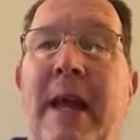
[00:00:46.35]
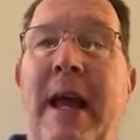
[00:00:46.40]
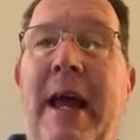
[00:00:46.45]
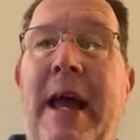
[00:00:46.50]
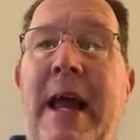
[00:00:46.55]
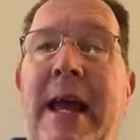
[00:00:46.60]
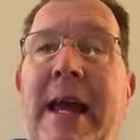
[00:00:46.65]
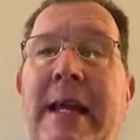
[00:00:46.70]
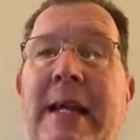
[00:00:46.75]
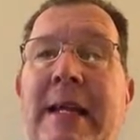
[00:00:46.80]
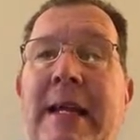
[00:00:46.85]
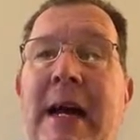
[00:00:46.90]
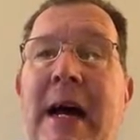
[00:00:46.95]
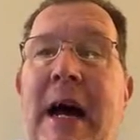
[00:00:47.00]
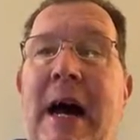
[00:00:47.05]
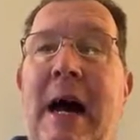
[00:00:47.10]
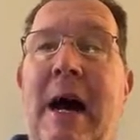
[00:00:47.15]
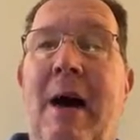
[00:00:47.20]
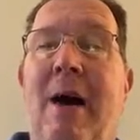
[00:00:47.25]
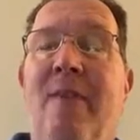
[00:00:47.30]
And
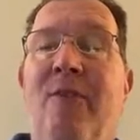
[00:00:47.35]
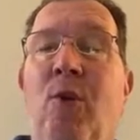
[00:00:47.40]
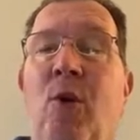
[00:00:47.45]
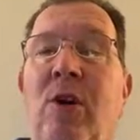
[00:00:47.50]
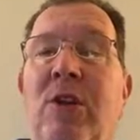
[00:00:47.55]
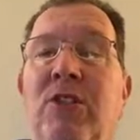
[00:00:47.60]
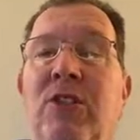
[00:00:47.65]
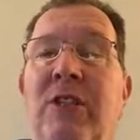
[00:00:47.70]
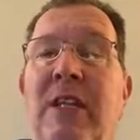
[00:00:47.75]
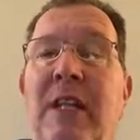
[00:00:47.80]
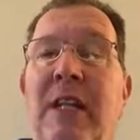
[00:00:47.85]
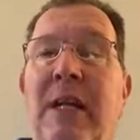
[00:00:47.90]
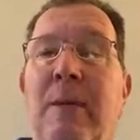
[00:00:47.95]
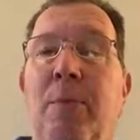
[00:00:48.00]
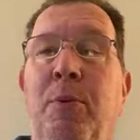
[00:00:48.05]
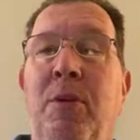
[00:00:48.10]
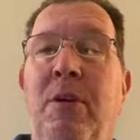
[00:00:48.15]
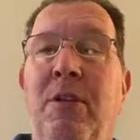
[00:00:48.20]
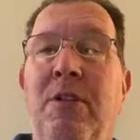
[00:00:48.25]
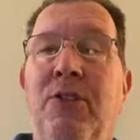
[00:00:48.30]
of course, the
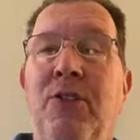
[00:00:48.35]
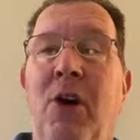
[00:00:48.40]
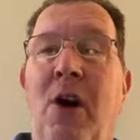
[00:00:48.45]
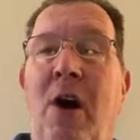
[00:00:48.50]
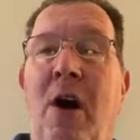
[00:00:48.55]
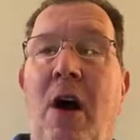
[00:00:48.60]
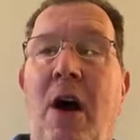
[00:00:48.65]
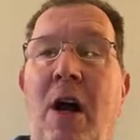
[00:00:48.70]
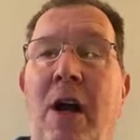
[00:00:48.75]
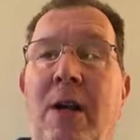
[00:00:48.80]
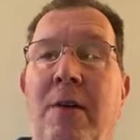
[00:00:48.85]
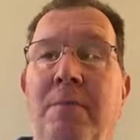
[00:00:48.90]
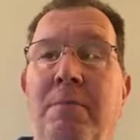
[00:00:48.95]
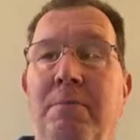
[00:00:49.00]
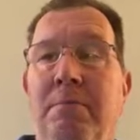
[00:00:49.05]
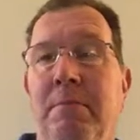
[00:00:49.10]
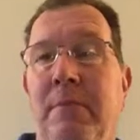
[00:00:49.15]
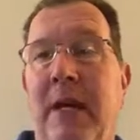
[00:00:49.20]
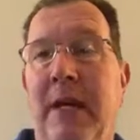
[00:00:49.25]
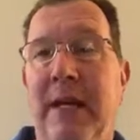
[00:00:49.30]
liberals are
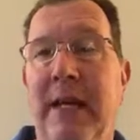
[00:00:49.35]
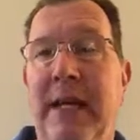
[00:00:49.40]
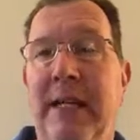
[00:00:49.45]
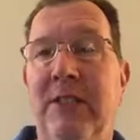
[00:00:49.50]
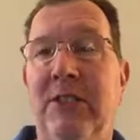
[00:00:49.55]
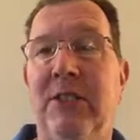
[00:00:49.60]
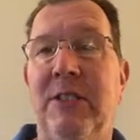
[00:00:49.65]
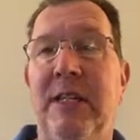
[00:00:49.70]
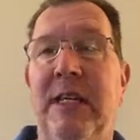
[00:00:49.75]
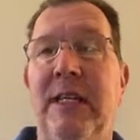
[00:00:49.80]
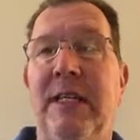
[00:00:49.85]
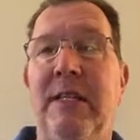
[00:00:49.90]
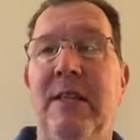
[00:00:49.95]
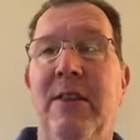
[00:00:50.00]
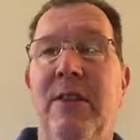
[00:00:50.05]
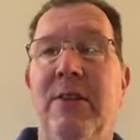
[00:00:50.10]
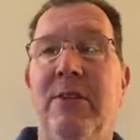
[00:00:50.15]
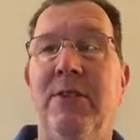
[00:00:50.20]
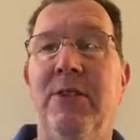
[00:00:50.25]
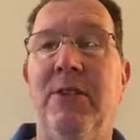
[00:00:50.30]
against
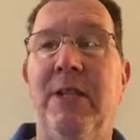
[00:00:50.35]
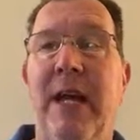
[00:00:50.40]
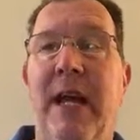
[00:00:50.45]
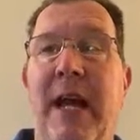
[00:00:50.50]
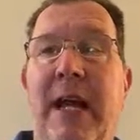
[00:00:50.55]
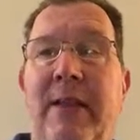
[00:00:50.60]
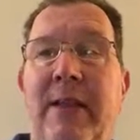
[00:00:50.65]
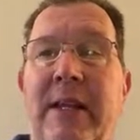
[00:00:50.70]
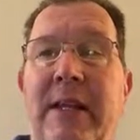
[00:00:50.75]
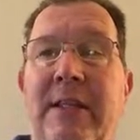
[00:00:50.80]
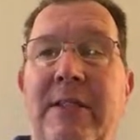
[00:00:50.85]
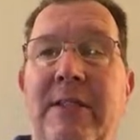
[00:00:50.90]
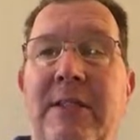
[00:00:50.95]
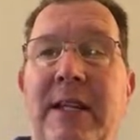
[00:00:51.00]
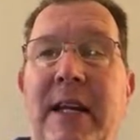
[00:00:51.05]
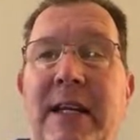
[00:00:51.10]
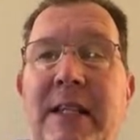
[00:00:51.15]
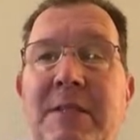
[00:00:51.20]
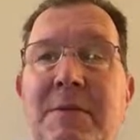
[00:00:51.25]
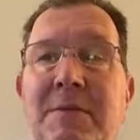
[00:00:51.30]
it. They're saying that it
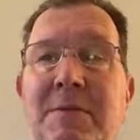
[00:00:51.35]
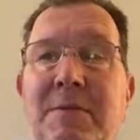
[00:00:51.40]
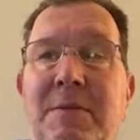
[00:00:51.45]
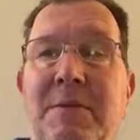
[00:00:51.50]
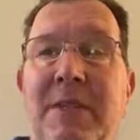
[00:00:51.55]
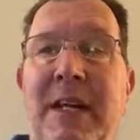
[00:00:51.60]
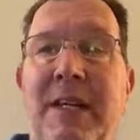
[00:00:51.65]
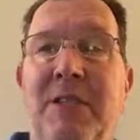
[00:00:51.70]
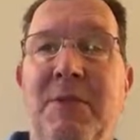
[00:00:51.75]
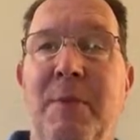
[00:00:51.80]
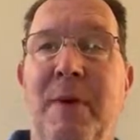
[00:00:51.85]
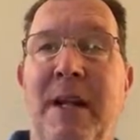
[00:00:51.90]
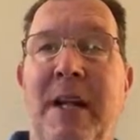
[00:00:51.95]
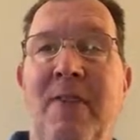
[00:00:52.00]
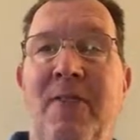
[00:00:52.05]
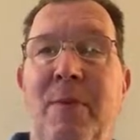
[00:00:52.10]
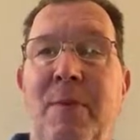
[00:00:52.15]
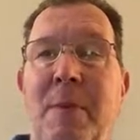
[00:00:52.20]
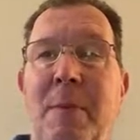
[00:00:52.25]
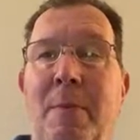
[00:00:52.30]
takes
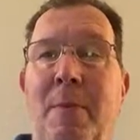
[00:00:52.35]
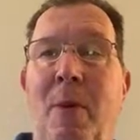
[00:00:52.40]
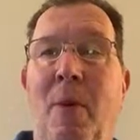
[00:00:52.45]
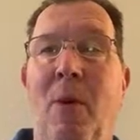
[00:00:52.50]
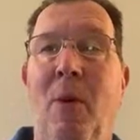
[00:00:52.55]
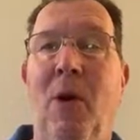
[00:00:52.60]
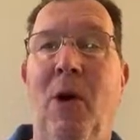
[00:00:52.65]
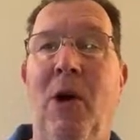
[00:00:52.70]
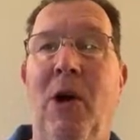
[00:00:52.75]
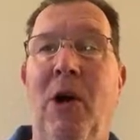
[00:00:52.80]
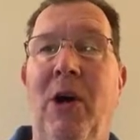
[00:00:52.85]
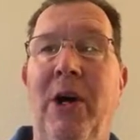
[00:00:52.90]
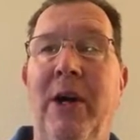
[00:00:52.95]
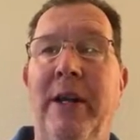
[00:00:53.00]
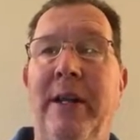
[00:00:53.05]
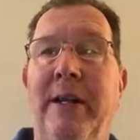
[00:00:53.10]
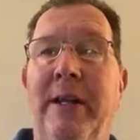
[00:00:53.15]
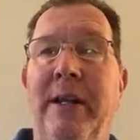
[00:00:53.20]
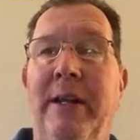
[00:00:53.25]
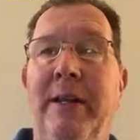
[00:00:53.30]
money from the poor,
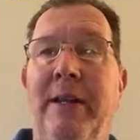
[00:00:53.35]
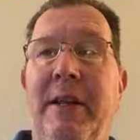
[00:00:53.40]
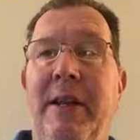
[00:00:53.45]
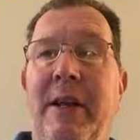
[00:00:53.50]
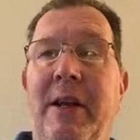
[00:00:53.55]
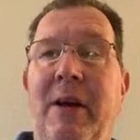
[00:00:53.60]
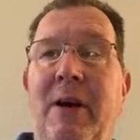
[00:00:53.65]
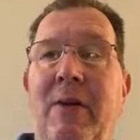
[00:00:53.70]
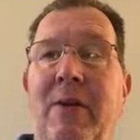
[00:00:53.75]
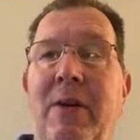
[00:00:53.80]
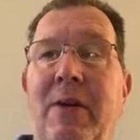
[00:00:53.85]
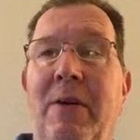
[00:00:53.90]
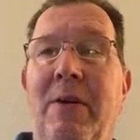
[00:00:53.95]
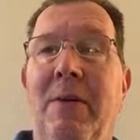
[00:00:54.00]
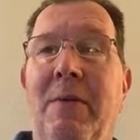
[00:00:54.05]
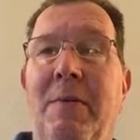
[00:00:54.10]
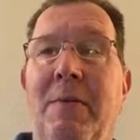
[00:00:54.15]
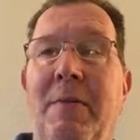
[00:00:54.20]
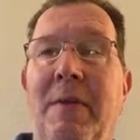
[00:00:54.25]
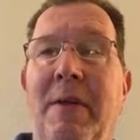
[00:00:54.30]
and
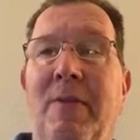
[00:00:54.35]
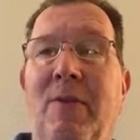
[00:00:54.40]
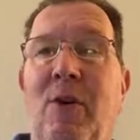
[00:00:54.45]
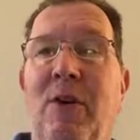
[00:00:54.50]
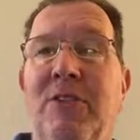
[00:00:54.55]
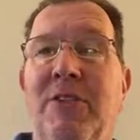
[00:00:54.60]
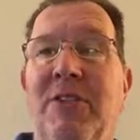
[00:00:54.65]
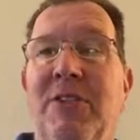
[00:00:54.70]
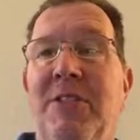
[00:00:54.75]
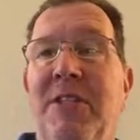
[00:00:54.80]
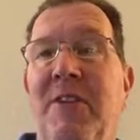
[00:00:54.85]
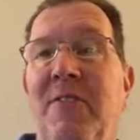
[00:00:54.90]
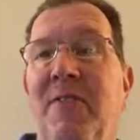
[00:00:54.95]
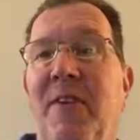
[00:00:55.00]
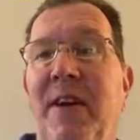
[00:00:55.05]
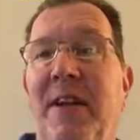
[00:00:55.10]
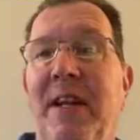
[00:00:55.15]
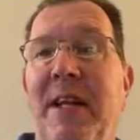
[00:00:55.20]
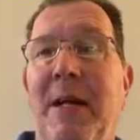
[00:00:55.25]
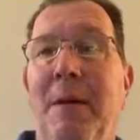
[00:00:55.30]
of course it's
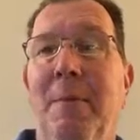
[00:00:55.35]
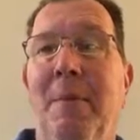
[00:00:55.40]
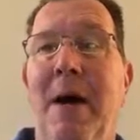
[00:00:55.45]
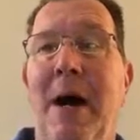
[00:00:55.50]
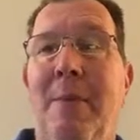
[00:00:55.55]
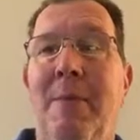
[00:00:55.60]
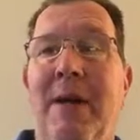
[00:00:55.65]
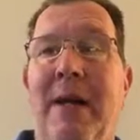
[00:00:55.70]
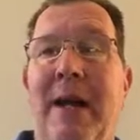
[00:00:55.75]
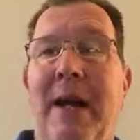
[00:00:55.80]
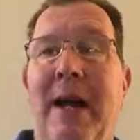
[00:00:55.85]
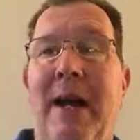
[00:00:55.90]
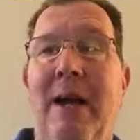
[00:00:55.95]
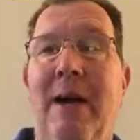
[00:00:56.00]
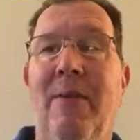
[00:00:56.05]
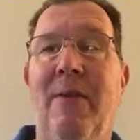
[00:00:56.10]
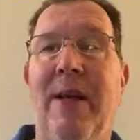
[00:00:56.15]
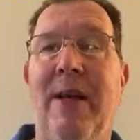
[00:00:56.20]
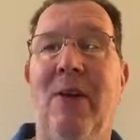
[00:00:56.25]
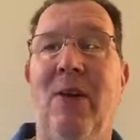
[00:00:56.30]
defunding
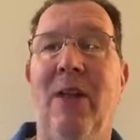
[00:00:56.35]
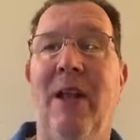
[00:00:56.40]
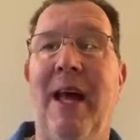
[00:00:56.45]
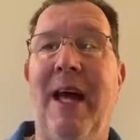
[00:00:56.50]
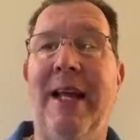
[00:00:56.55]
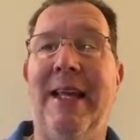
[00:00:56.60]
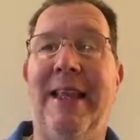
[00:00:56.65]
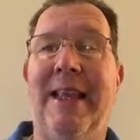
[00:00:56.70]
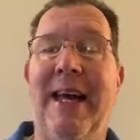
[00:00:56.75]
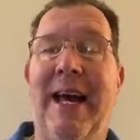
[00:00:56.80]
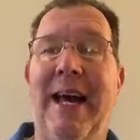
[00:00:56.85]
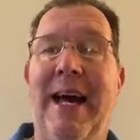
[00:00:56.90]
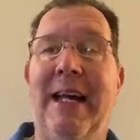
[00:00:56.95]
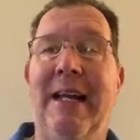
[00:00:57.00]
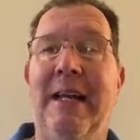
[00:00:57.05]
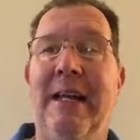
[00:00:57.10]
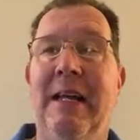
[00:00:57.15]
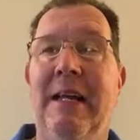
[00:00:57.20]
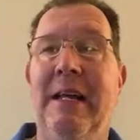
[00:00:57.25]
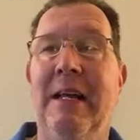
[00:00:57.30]
Obamacare, and they don't like
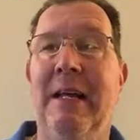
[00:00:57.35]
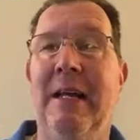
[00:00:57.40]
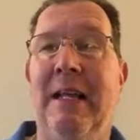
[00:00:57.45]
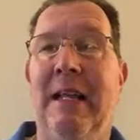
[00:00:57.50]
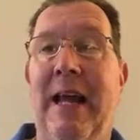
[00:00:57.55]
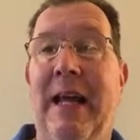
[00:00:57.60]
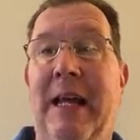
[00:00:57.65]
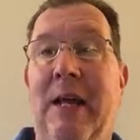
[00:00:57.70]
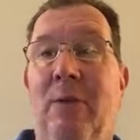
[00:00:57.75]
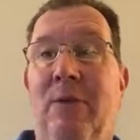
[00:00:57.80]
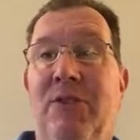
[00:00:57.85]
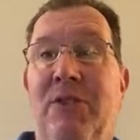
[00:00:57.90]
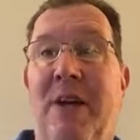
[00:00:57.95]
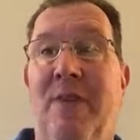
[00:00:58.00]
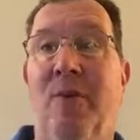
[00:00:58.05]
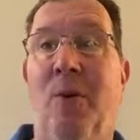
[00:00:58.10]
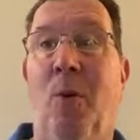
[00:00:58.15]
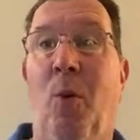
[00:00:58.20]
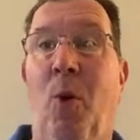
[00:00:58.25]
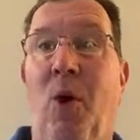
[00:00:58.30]
that, like it was
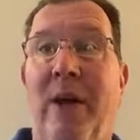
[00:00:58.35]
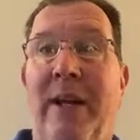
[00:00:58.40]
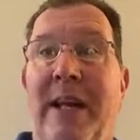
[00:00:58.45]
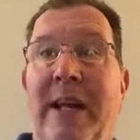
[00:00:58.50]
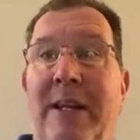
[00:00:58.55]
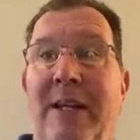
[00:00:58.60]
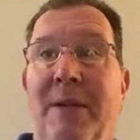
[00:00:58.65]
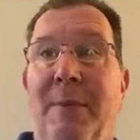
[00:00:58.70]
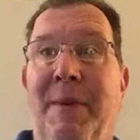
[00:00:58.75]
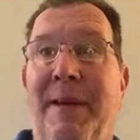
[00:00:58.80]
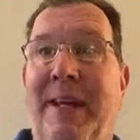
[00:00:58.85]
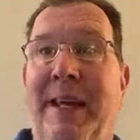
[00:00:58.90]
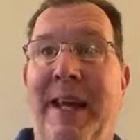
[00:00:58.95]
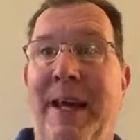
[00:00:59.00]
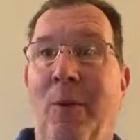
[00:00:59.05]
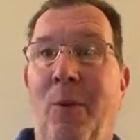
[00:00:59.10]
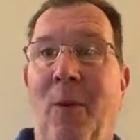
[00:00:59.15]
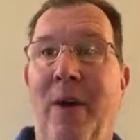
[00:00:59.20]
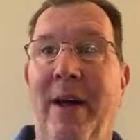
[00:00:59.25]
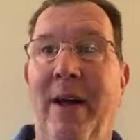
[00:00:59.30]
ever working to
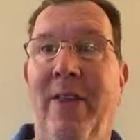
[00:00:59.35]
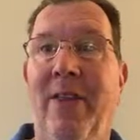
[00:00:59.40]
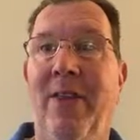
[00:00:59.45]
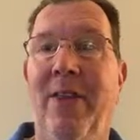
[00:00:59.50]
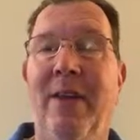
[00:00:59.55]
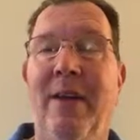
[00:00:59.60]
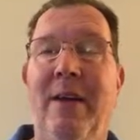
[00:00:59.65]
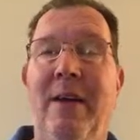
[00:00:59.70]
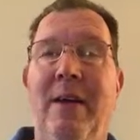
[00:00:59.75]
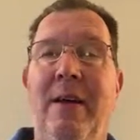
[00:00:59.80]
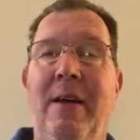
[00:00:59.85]
begin with,